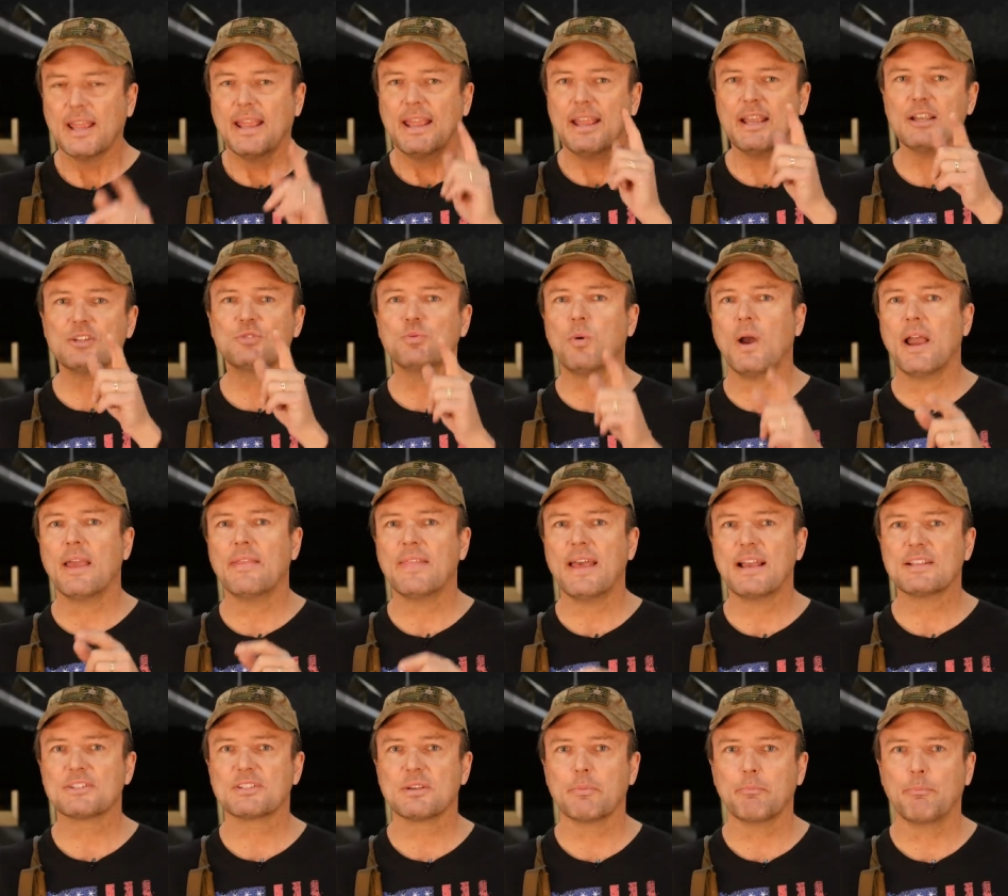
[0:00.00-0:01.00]
Here's why
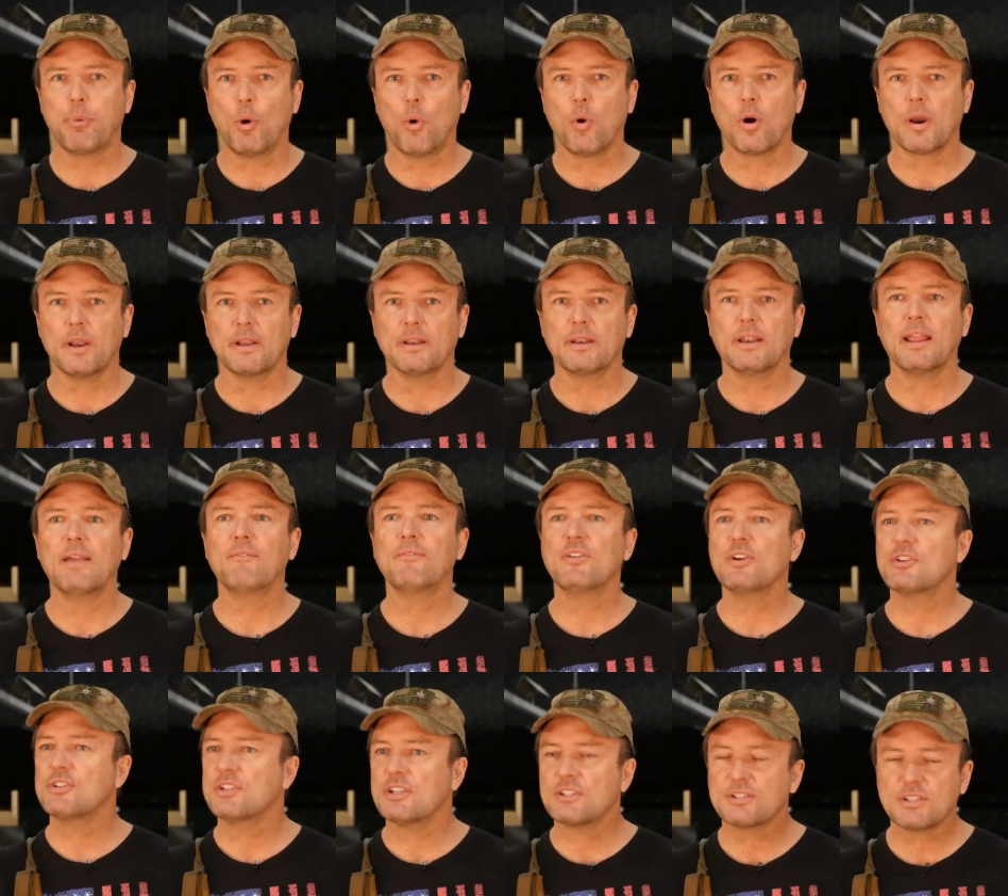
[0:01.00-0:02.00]
that's important. If
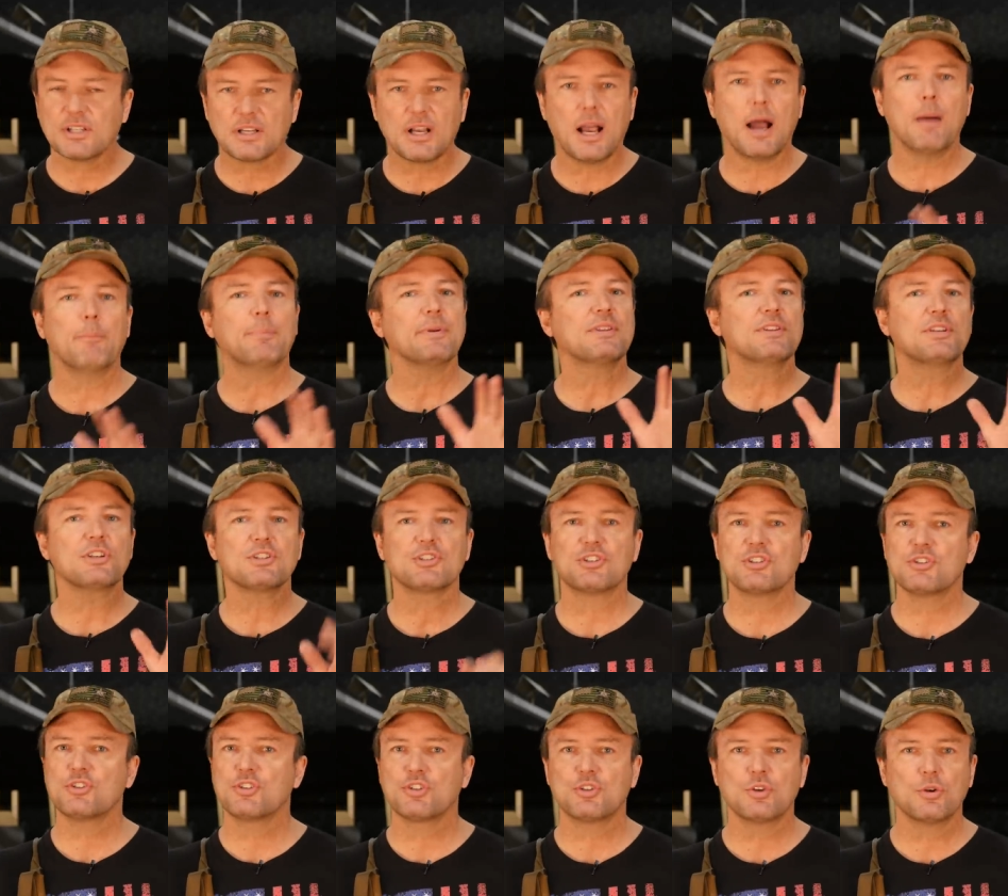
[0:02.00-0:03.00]
you're just a
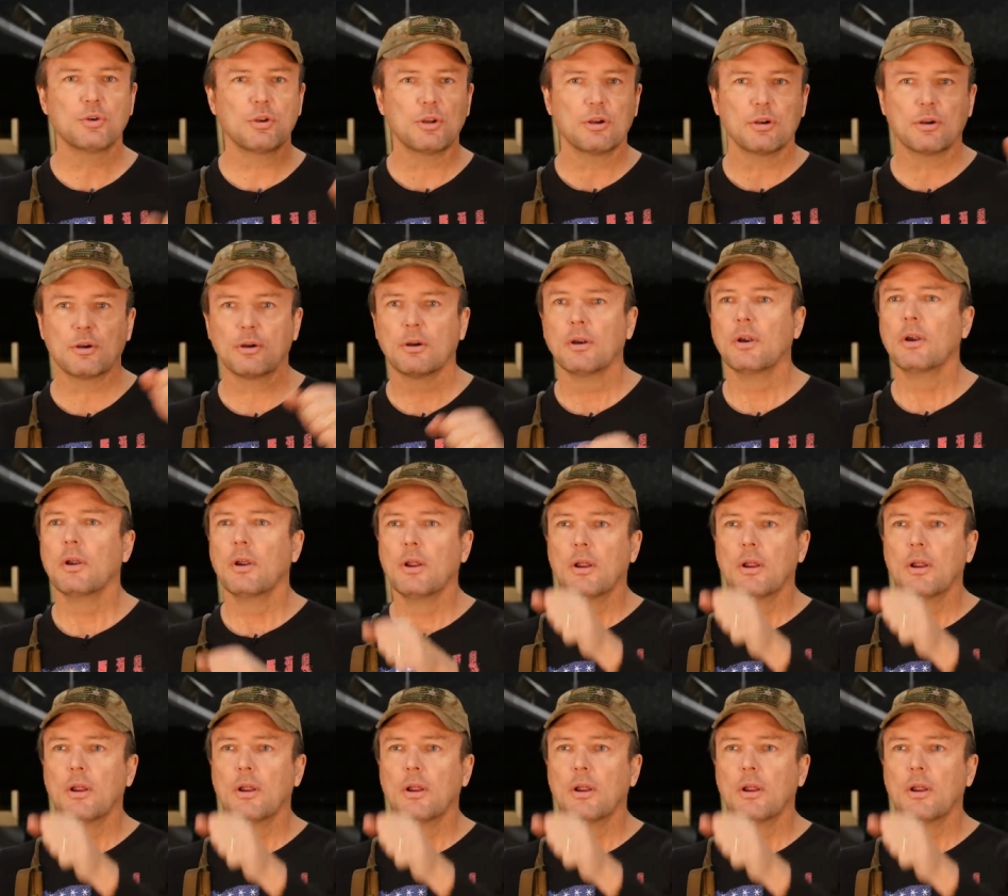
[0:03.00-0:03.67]
competition shooter,